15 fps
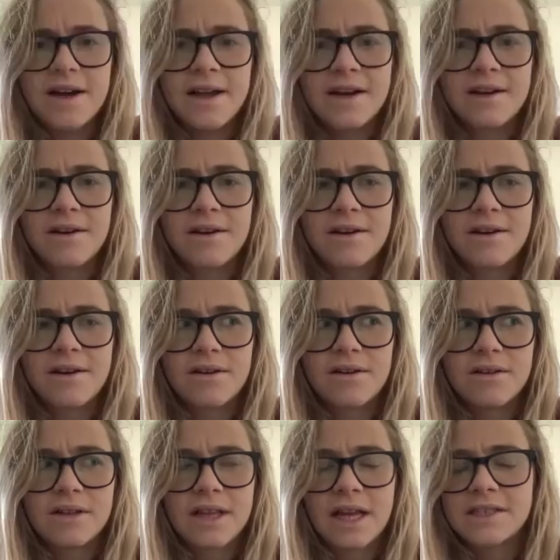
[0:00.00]
And
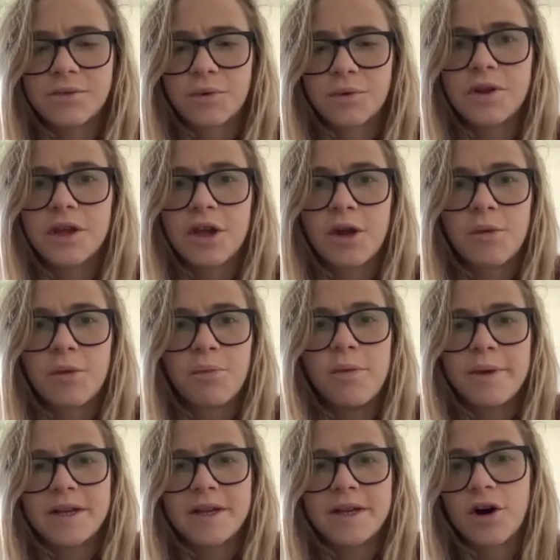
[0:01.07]
that's a really good
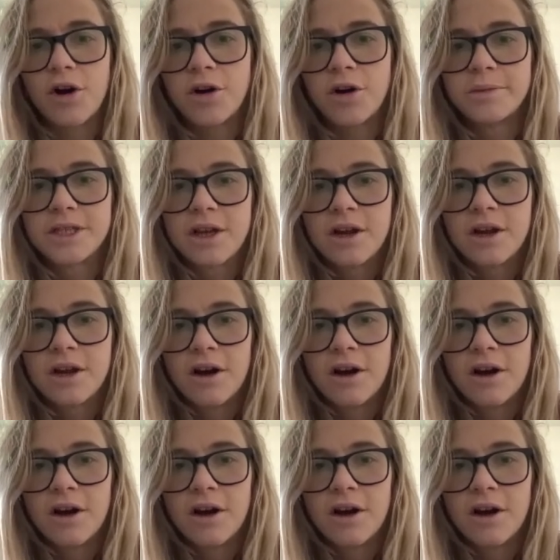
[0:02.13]
point because carbs